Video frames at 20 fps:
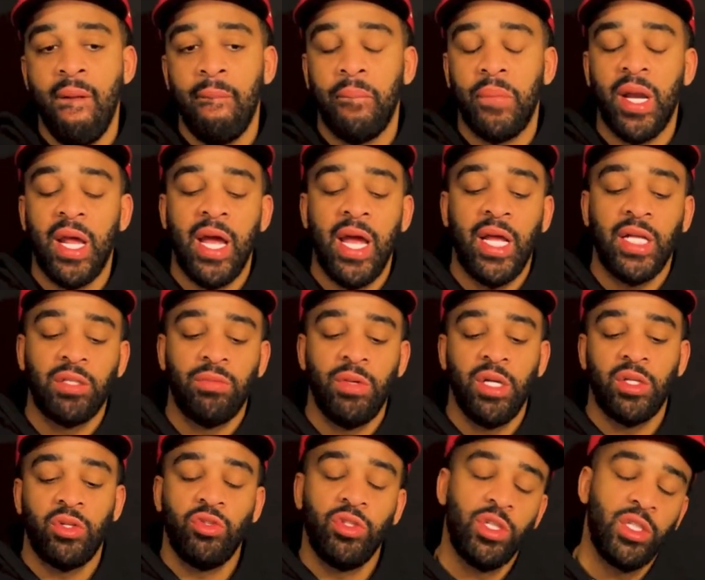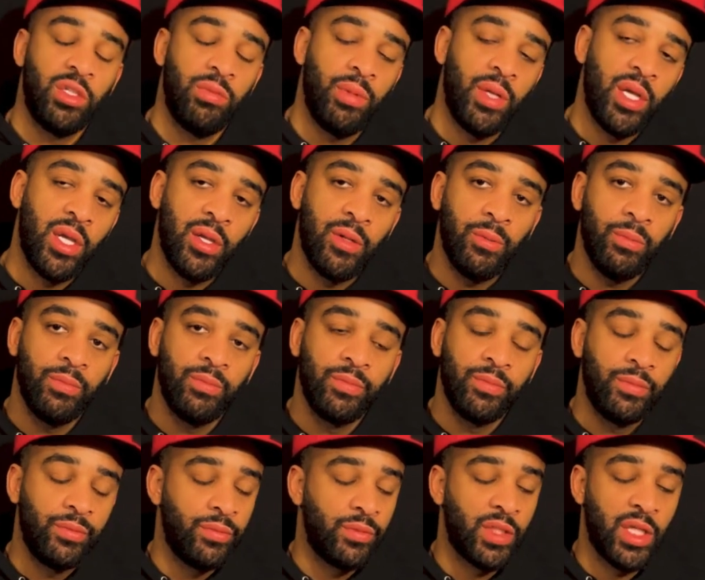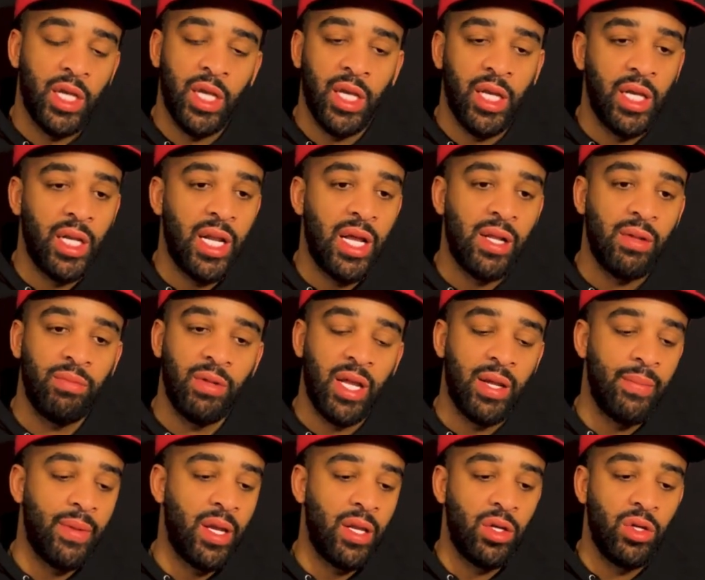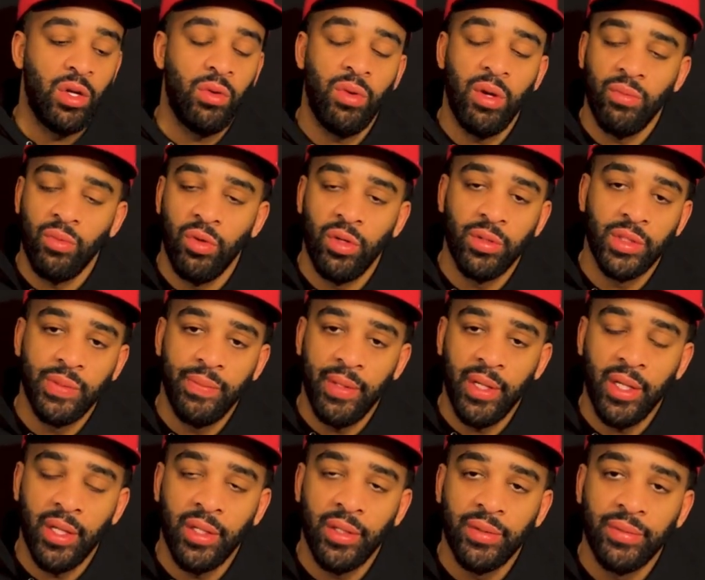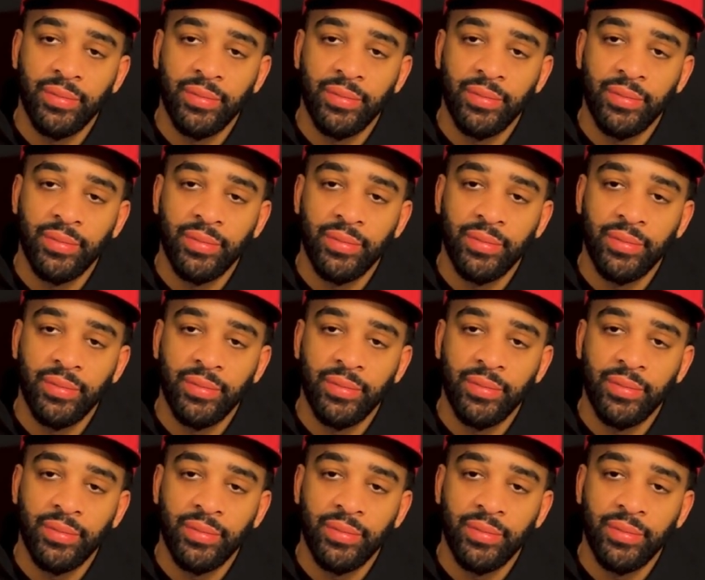But I had some interest in Japan. Mm-hmm. And I'm like, man, you know what? We're going to Japan.